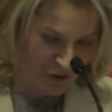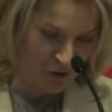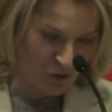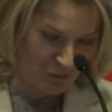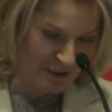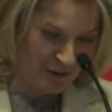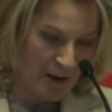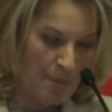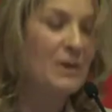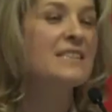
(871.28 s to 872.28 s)
groups.
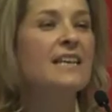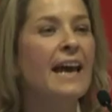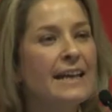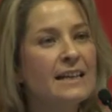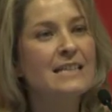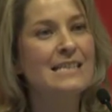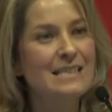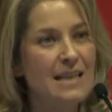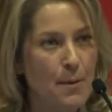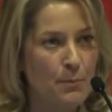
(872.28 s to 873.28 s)
But take a
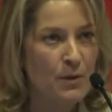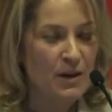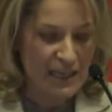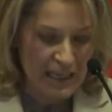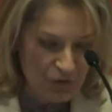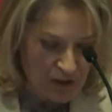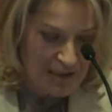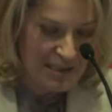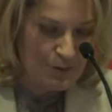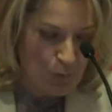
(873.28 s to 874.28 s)
step, even
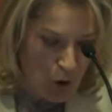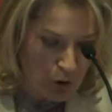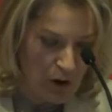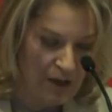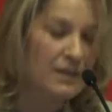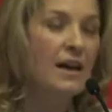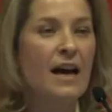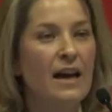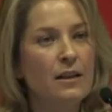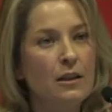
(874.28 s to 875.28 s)
a small one,
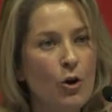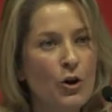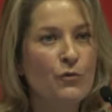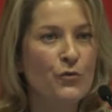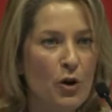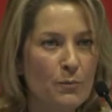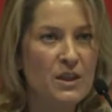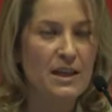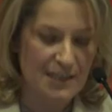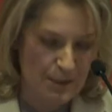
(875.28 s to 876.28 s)
and learn from
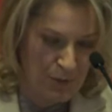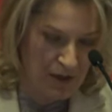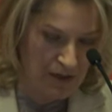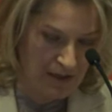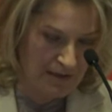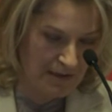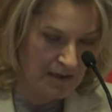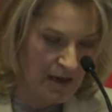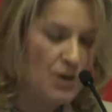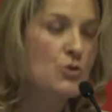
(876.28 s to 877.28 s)
the
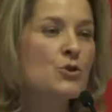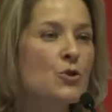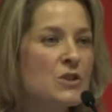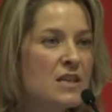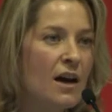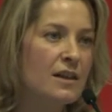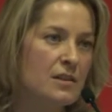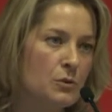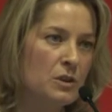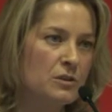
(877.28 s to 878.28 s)
experience.
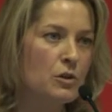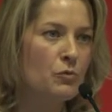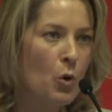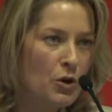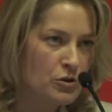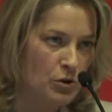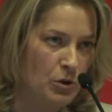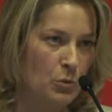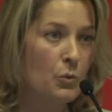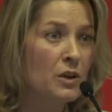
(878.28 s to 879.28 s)
Society will reward
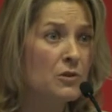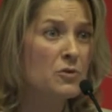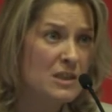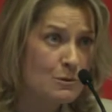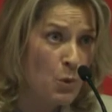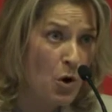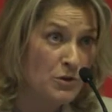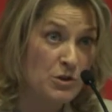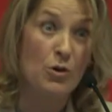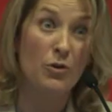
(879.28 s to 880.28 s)
you with a
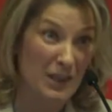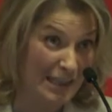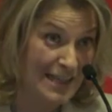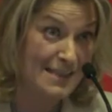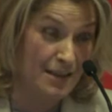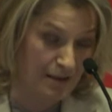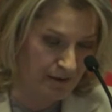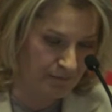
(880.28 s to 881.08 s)
response or a lesson